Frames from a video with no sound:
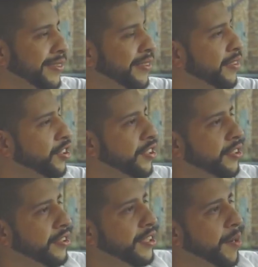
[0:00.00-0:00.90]
And
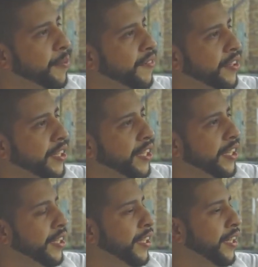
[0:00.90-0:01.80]
just stop
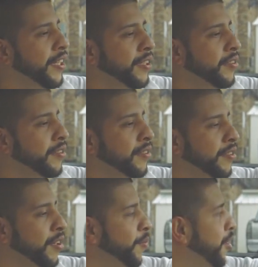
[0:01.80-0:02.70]
overthinking it and
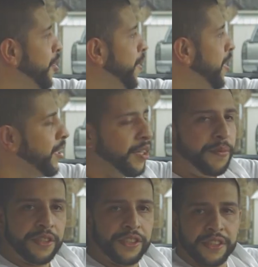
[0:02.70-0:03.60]
don't worry about it
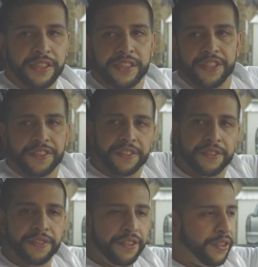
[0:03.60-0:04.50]
anymore. Just continue to
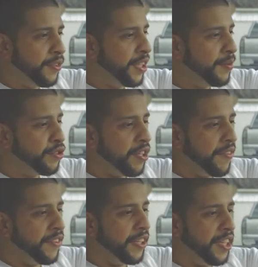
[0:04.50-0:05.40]
do you, keep striving, and